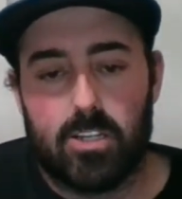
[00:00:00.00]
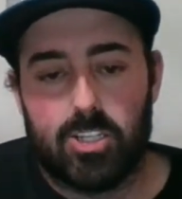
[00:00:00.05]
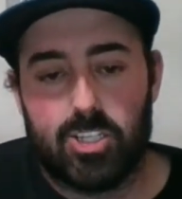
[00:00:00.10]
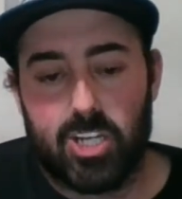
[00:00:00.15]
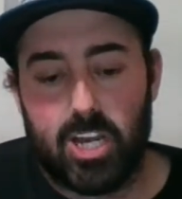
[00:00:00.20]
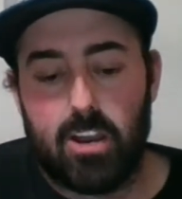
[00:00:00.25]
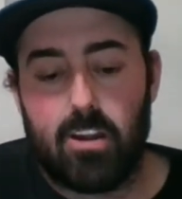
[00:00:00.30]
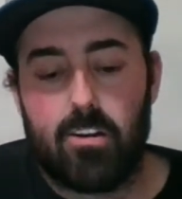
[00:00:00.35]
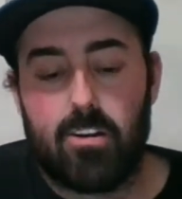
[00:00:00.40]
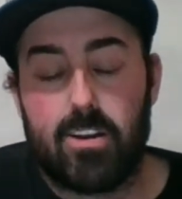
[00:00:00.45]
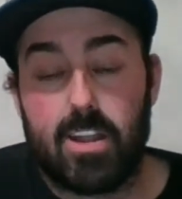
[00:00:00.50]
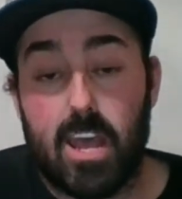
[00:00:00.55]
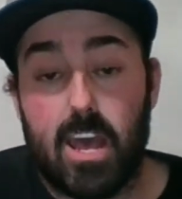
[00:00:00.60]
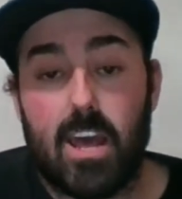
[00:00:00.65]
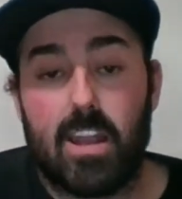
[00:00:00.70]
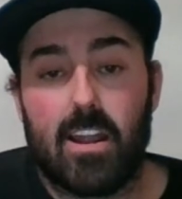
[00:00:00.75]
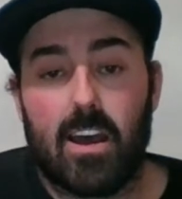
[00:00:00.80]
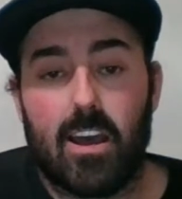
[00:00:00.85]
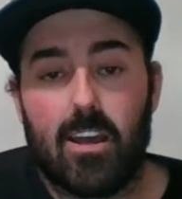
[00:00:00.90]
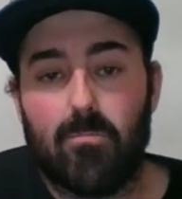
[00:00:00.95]
Jared
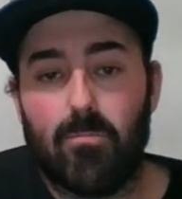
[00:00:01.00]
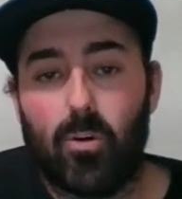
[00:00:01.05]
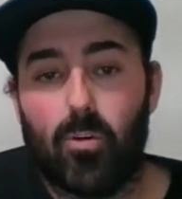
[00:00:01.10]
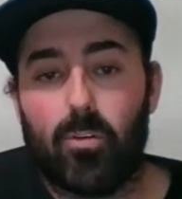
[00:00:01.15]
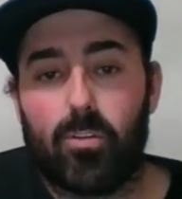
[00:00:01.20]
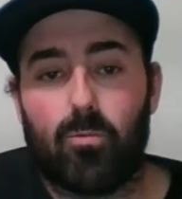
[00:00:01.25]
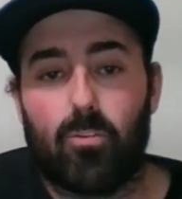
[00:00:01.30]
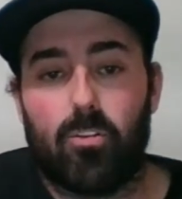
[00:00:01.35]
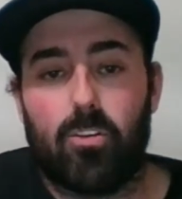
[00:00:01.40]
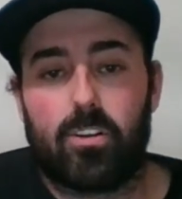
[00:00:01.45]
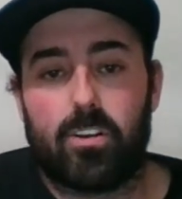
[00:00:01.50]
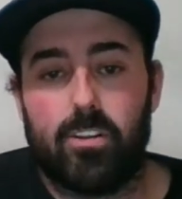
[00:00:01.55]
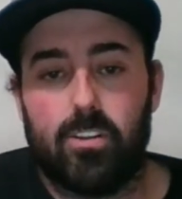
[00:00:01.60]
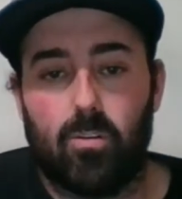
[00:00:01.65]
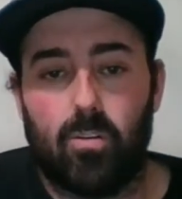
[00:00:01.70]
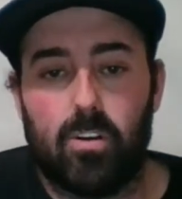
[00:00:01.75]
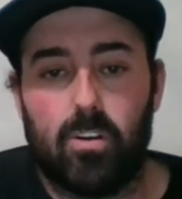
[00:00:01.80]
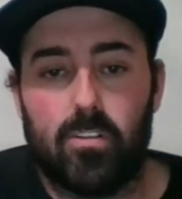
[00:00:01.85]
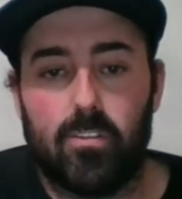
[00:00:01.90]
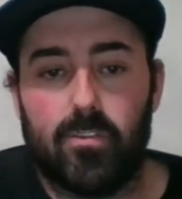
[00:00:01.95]
and I both work in the
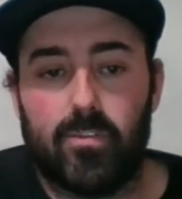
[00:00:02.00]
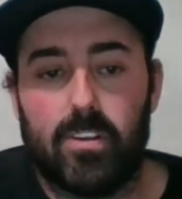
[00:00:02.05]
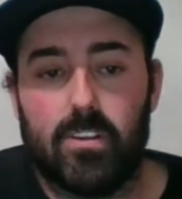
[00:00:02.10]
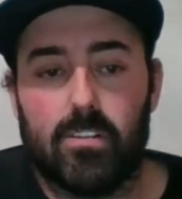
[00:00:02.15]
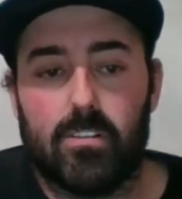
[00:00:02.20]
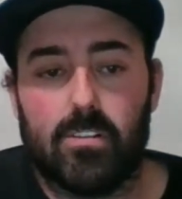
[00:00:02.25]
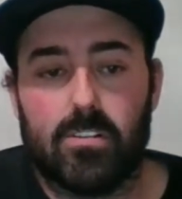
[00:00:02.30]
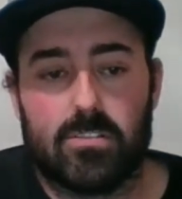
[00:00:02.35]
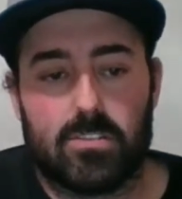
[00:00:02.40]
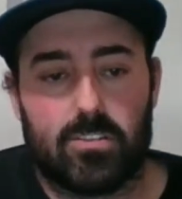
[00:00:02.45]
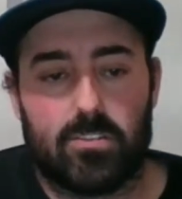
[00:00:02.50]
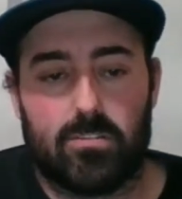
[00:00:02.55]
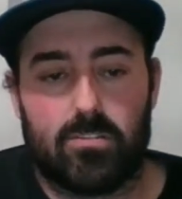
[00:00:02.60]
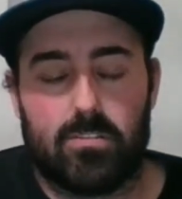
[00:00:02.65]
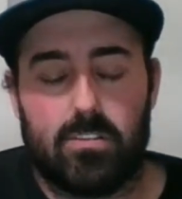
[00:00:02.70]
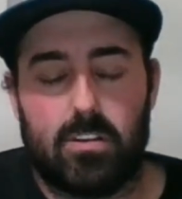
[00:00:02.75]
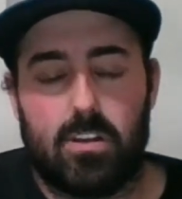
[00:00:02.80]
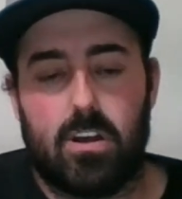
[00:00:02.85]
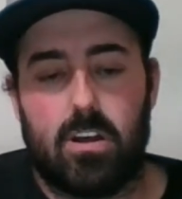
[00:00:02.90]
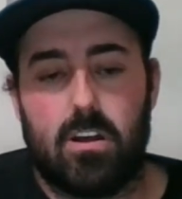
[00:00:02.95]
oil
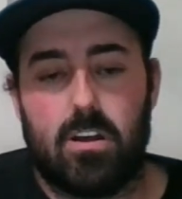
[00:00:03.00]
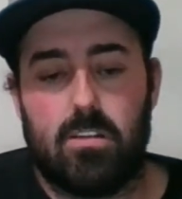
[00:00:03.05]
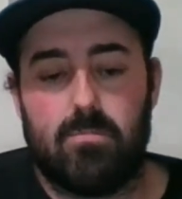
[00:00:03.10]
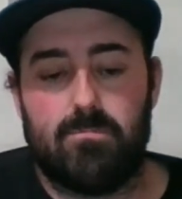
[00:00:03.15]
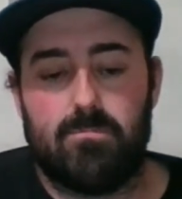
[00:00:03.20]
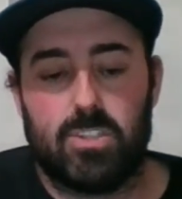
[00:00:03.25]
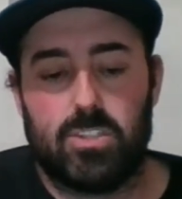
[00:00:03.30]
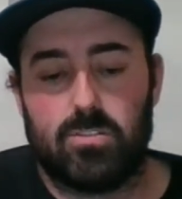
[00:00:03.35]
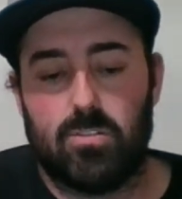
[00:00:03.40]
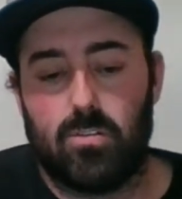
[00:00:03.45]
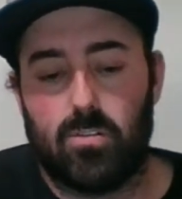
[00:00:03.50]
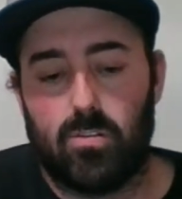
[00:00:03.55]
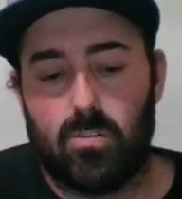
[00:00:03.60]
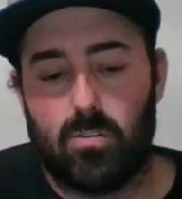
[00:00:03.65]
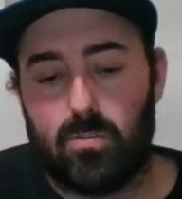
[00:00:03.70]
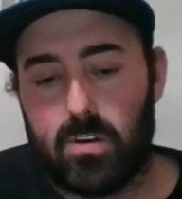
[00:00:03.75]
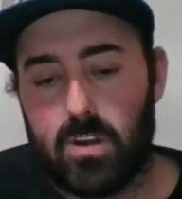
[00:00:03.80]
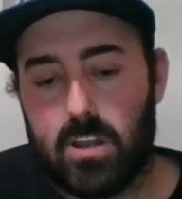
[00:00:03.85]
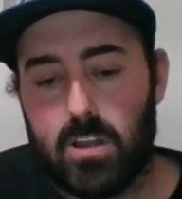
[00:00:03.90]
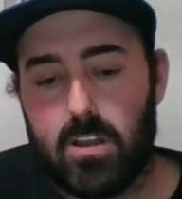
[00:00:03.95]
fields.
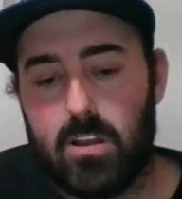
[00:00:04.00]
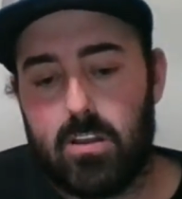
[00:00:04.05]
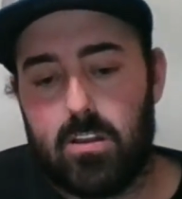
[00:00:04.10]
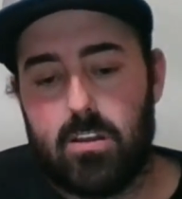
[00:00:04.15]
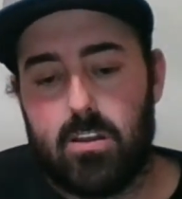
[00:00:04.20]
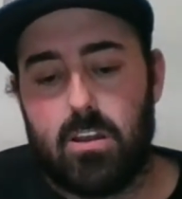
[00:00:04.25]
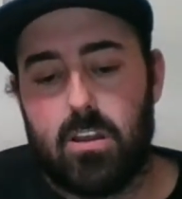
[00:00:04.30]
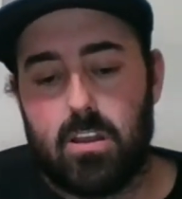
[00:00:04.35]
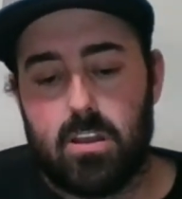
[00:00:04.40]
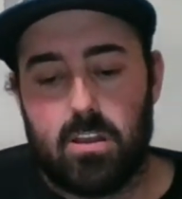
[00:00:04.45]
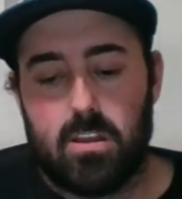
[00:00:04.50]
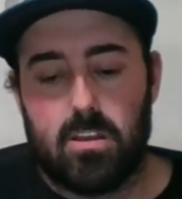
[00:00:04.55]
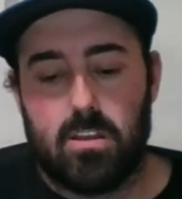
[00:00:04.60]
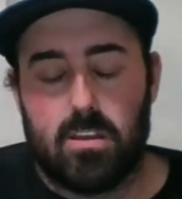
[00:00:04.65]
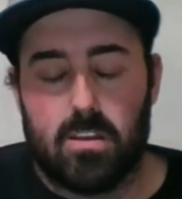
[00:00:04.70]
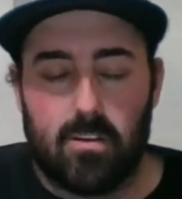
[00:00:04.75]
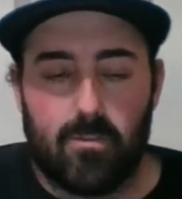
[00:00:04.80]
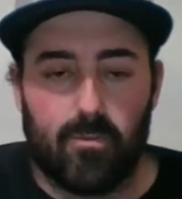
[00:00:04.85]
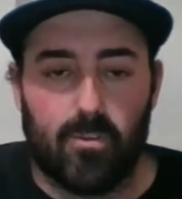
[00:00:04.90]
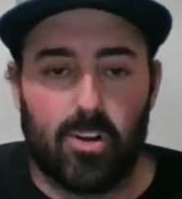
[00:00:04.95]
So
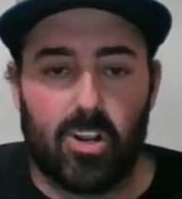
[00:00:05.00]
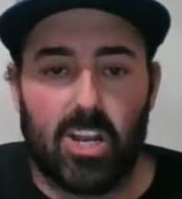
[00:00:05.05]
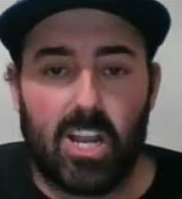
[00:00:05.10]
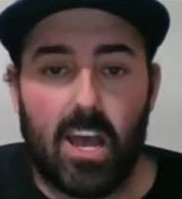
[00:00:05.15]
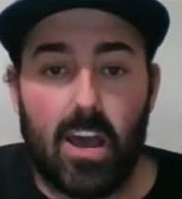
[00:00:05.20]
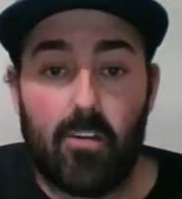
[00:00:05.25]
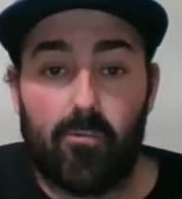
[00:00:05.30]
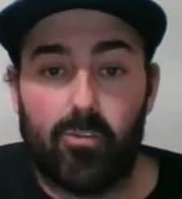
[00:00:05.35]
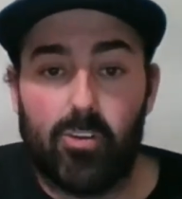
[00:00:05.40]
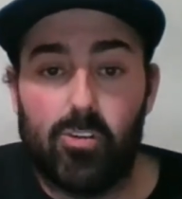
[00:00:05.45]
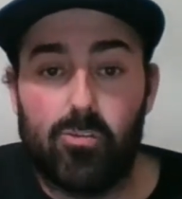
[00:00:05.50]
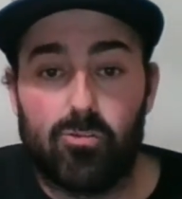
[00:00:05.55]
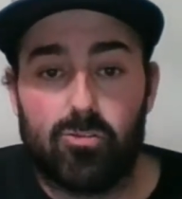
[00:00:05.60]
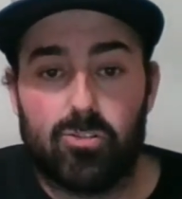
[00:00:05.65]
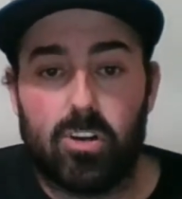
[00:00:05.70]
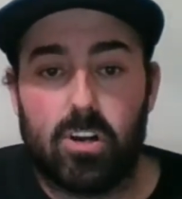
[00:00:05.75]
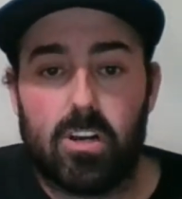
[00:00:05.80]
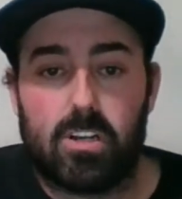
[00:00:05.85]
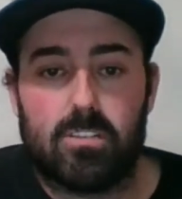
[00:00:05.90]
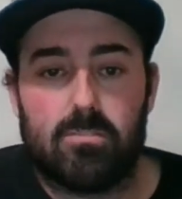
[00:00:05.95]
if we're going to have two
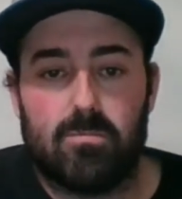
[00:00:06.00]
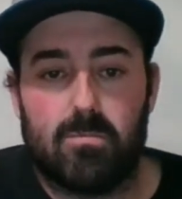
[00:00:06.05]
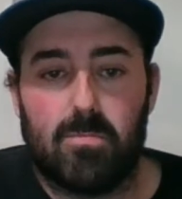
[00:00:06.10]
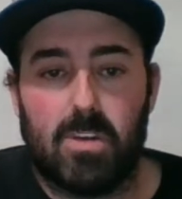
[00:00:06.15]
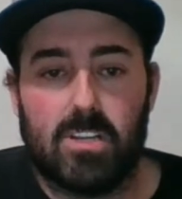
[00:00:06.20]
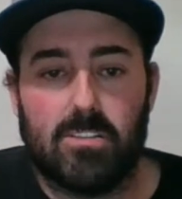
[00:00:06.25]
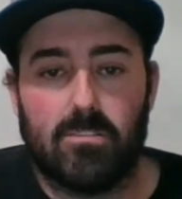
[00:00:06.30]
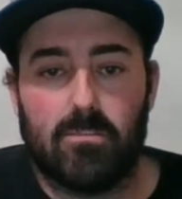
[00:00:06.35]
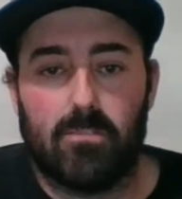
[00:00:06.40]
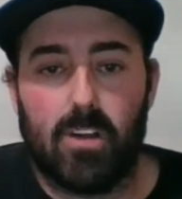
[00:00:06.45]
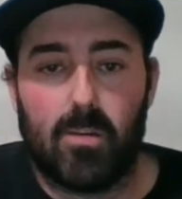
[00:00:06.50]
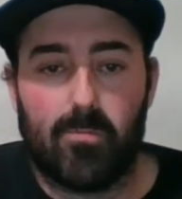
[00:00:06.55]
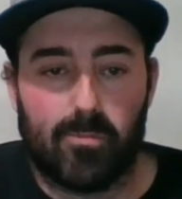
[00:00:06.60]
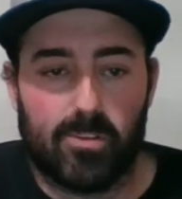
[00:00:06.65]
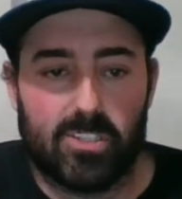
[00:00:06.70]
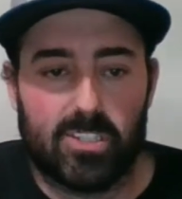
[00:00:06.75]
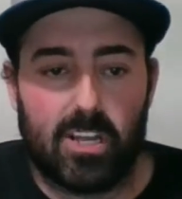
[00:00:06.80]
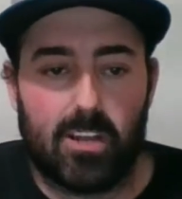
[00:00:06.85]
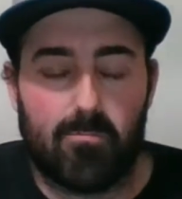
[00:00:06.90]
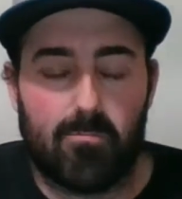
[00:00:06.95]
trucks, we might as well
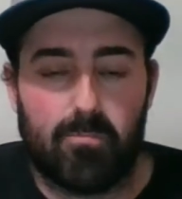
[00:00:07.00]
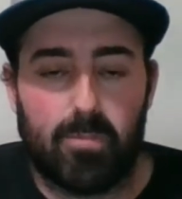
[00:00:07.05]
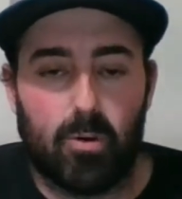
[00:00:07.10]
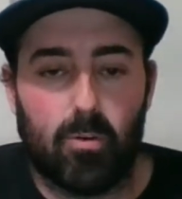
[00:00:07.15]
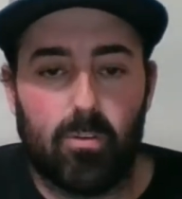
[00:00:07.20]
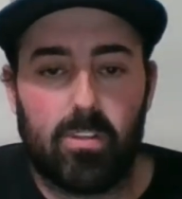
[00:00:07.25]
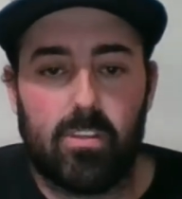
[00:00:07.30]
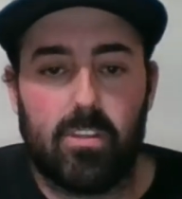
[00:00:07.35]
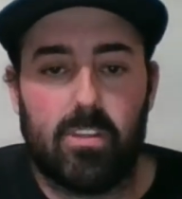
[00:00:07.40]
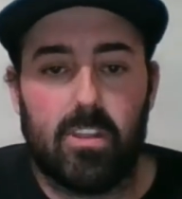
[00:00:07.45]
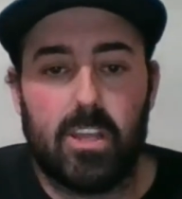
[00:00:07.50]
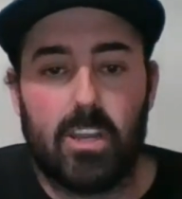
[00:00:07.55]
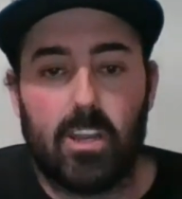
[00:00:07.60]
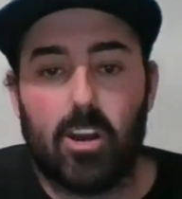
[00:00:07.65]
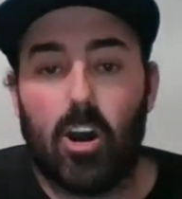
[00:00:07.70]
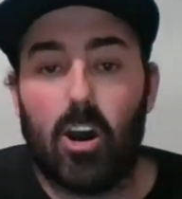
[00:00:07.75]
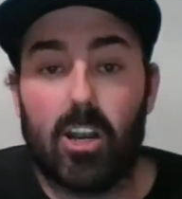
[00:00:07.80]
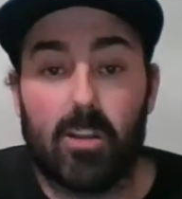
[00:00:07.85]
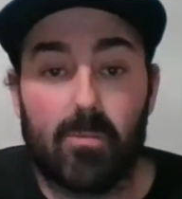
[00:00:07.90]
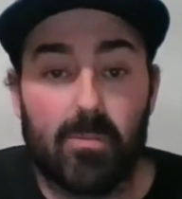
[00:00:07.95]
represent both the
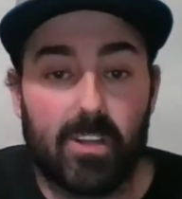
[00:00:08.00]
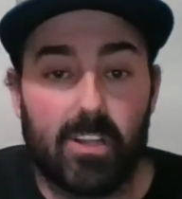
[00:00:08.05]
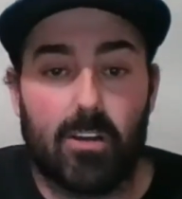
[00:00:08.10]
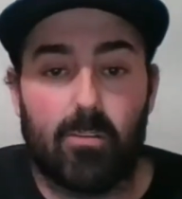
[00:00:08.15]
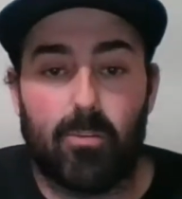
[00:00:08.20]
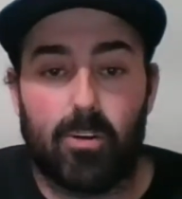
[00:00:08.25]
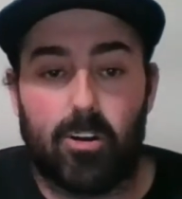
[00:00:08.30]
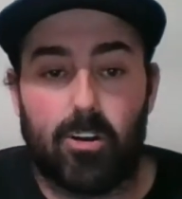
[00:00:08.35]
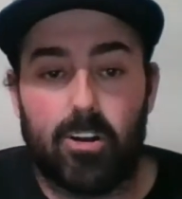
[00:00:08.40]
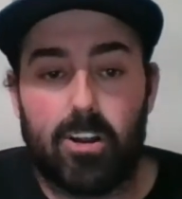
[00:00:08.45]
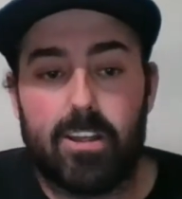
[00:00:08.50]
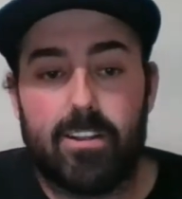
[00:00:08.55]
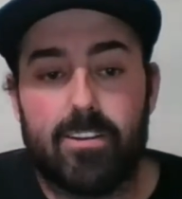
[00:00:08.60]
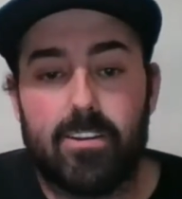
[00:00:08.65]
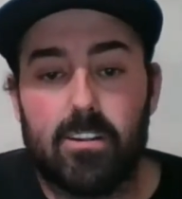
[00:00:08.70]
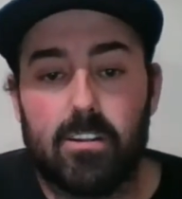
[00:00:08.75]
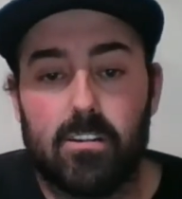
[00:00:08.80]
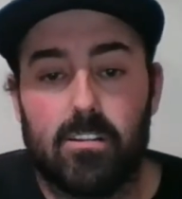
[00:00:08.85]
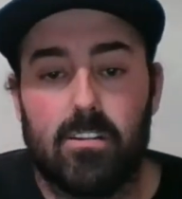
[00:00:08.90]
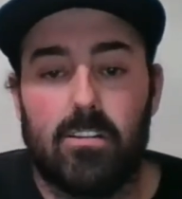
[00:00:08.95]
economy that we're
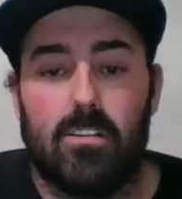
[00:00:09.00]
in.